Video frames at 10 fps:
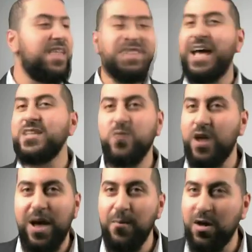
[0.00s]
that that's
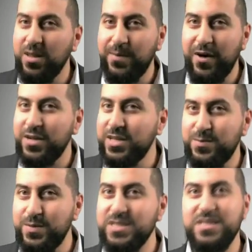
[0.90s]
what I'm all about
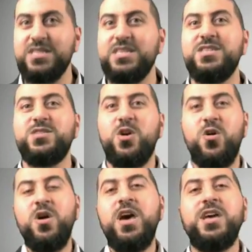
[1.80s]
is businesses.
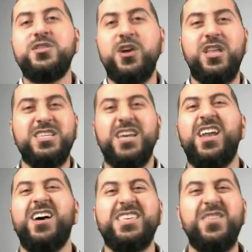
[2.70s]
So inshallah
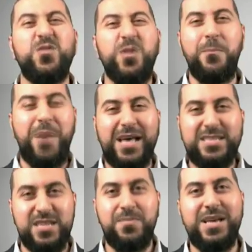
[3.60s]
ta'ala, I'll give you the
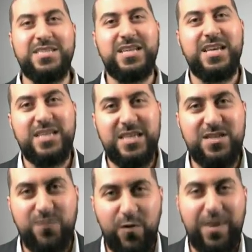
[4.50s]
best the best
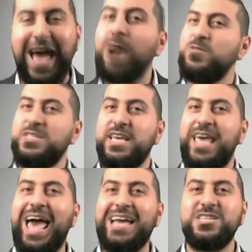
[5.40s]
techniques for that and we'll
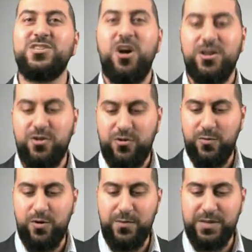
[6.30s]
take action on your
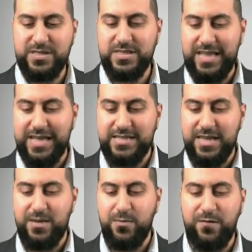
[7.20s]
career or business. That's
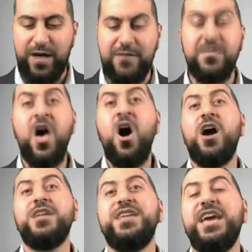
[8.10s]
day number five.
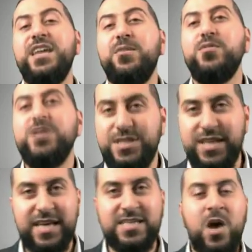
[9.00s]
On day number
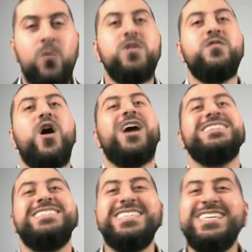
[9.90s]
six, we've
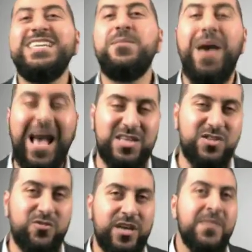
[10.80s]
got deen
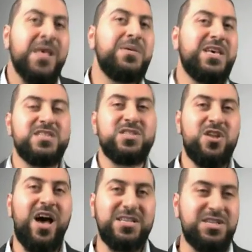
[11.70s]
mastery. Because it's
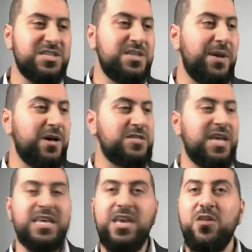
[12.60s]
not just about
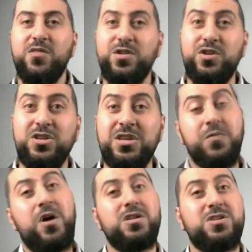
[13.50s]
taking care of the
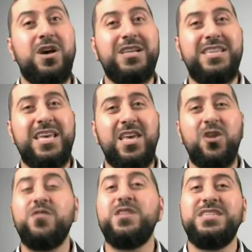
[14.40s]
dunya, we also got to take
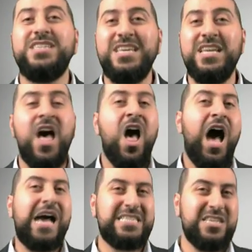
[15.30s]
care of the deen.
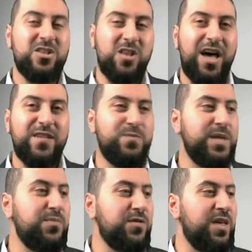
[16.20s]
I see a lot of
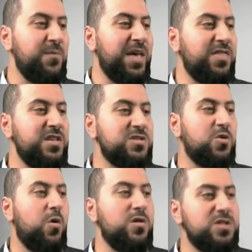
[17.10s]
people, they make these
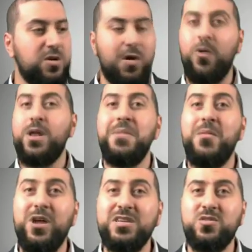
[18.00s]
goals, you know, I want to
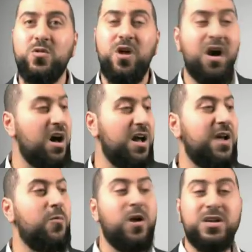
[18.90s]
memorize Quran,
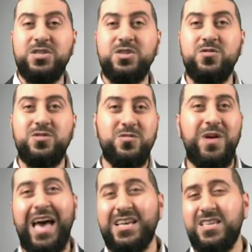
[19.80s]
I want to do,